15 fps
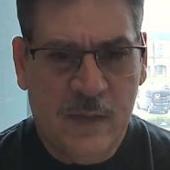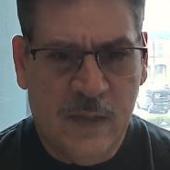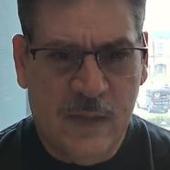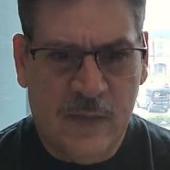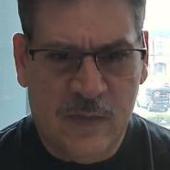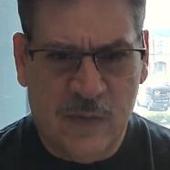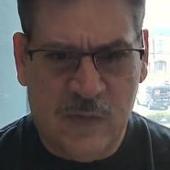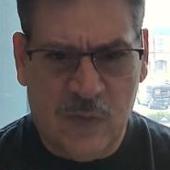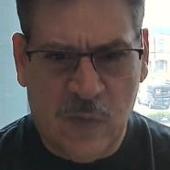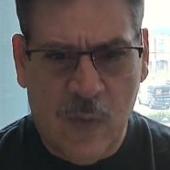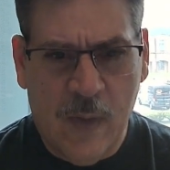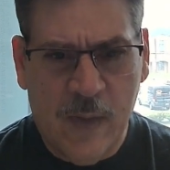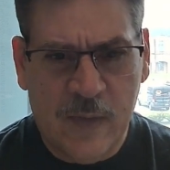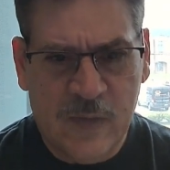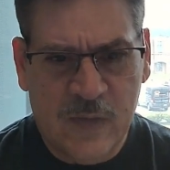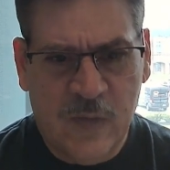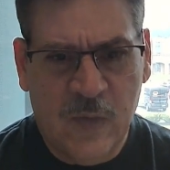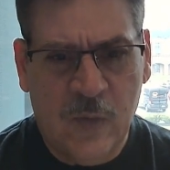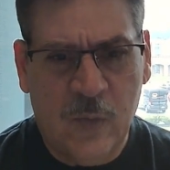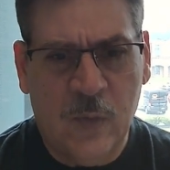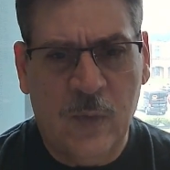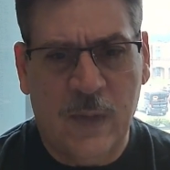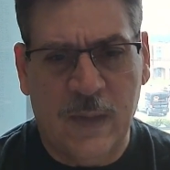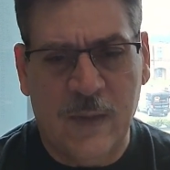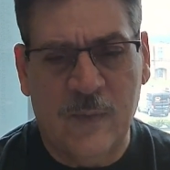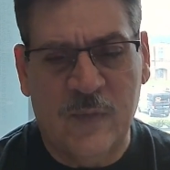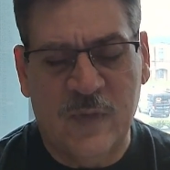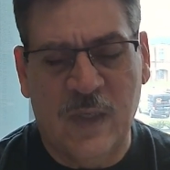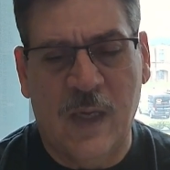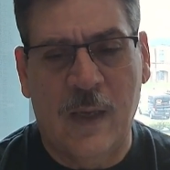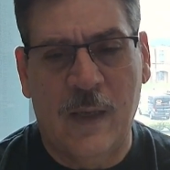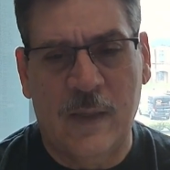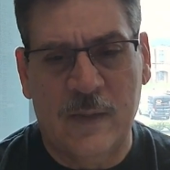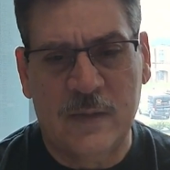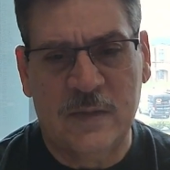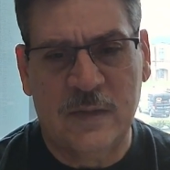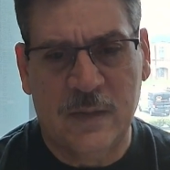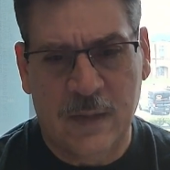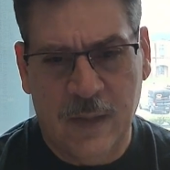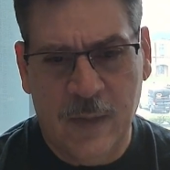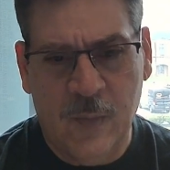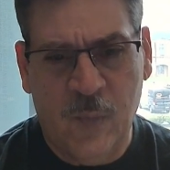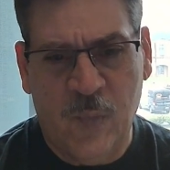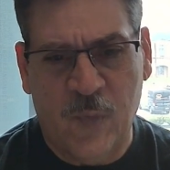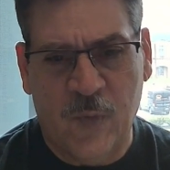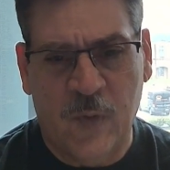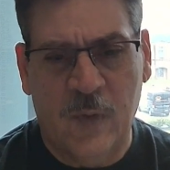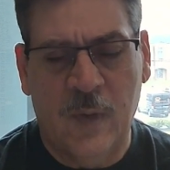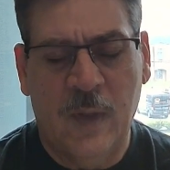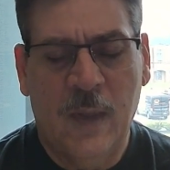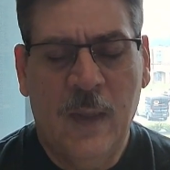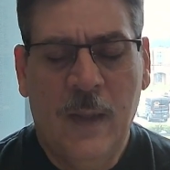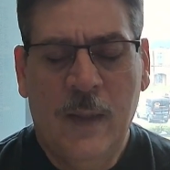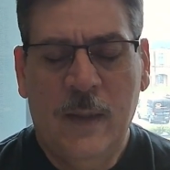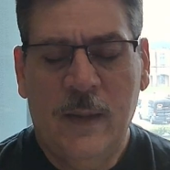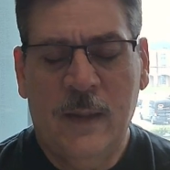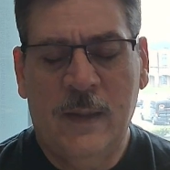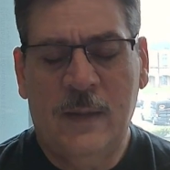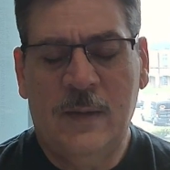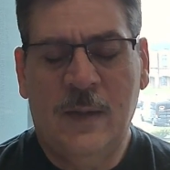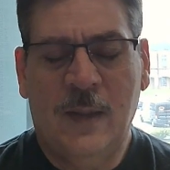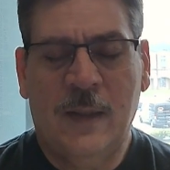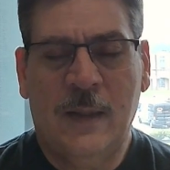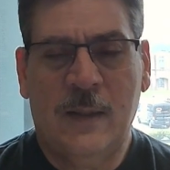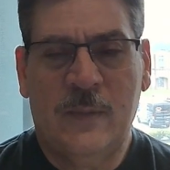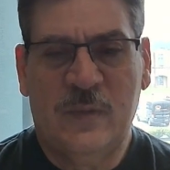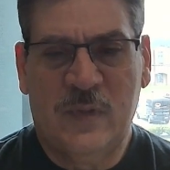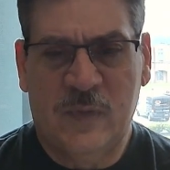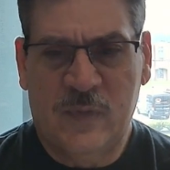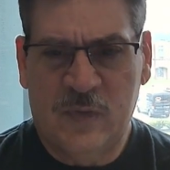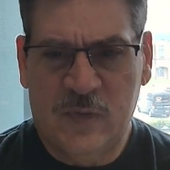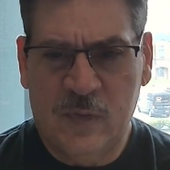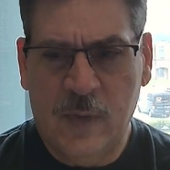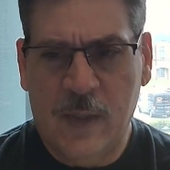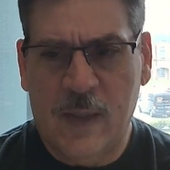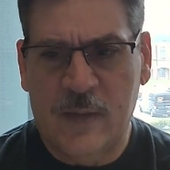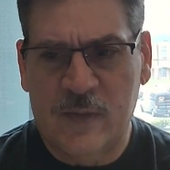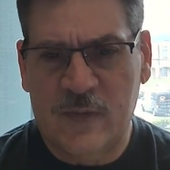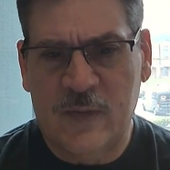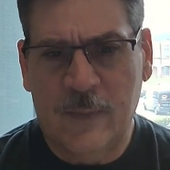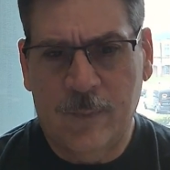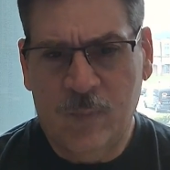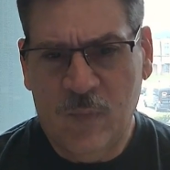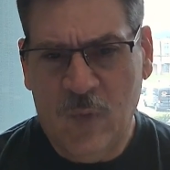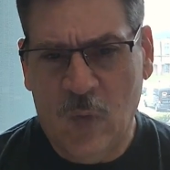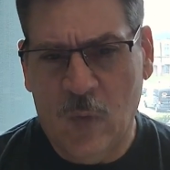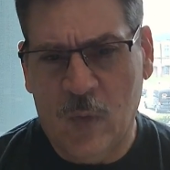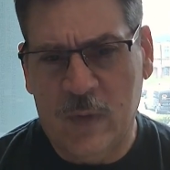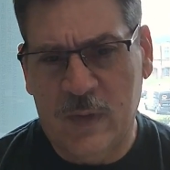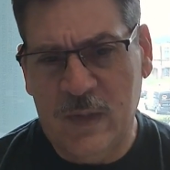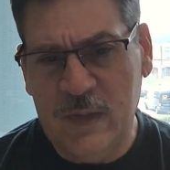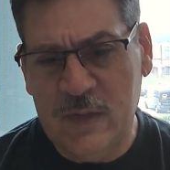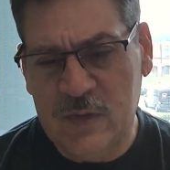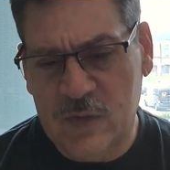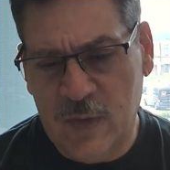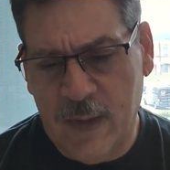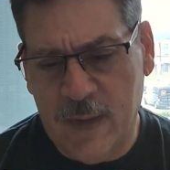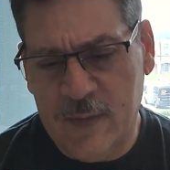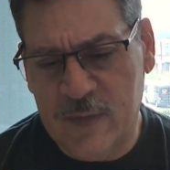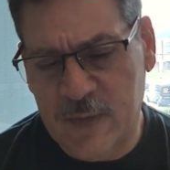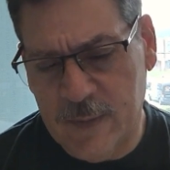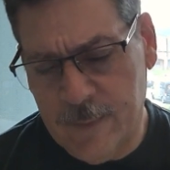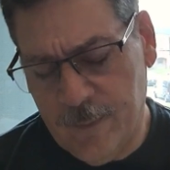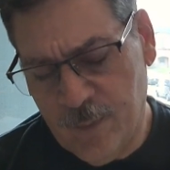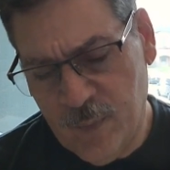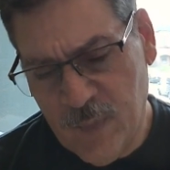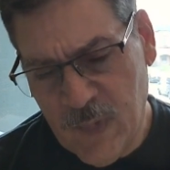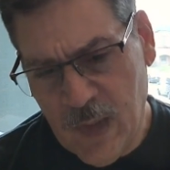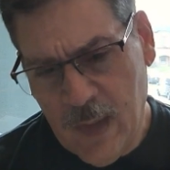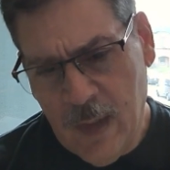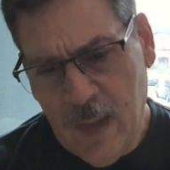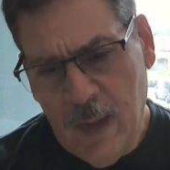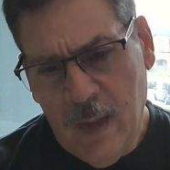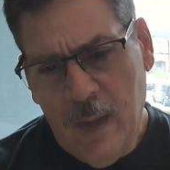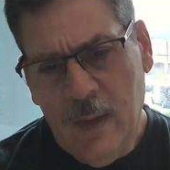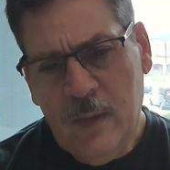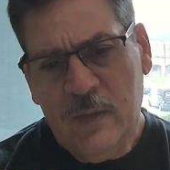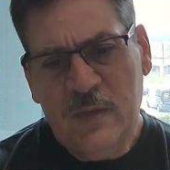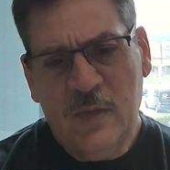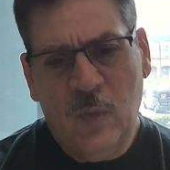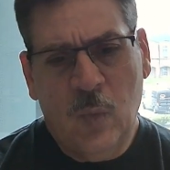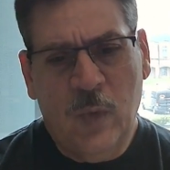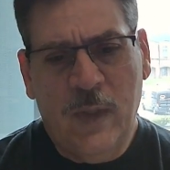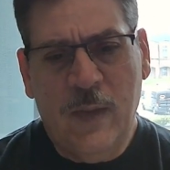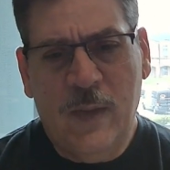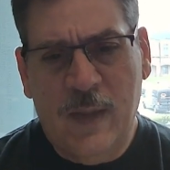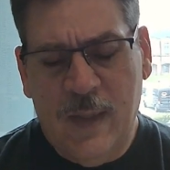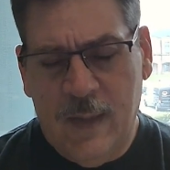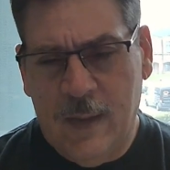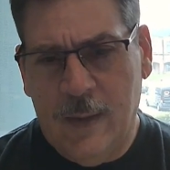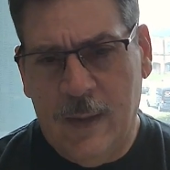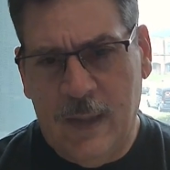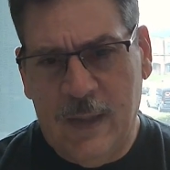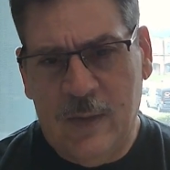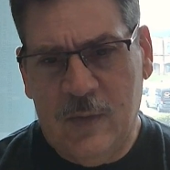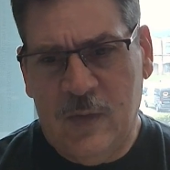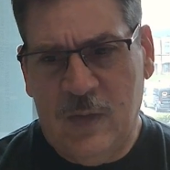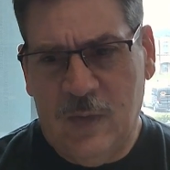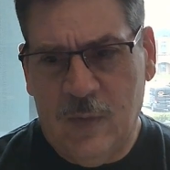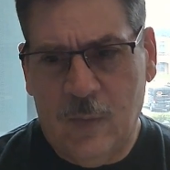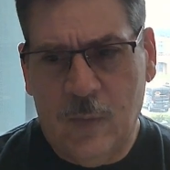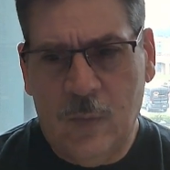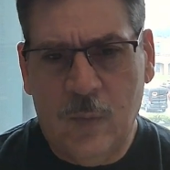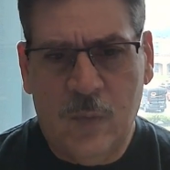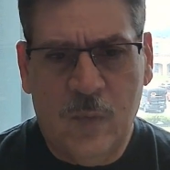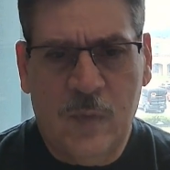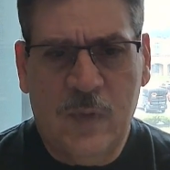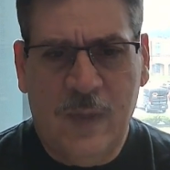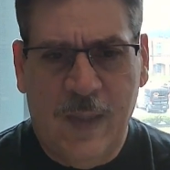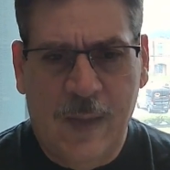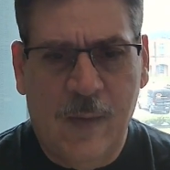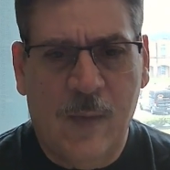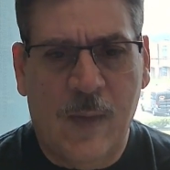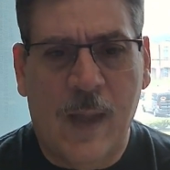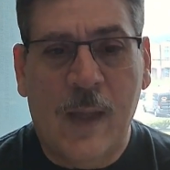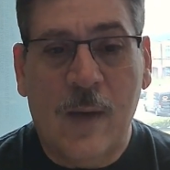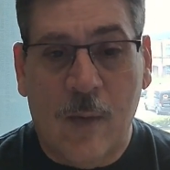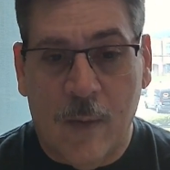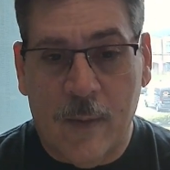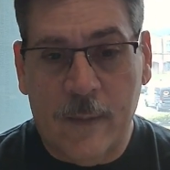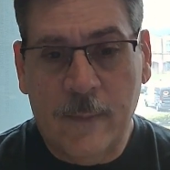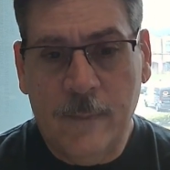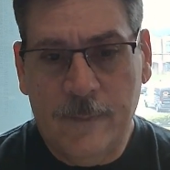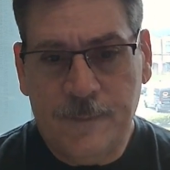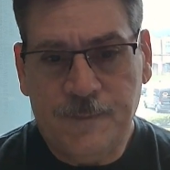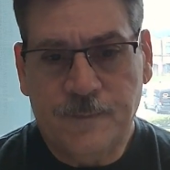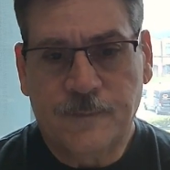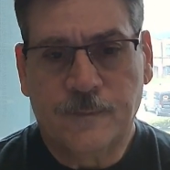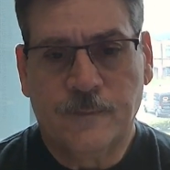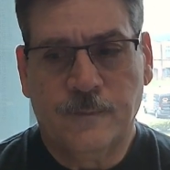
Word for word: Jesus Christ, who gives us comfort in times of stress or distress. So we then need to take that on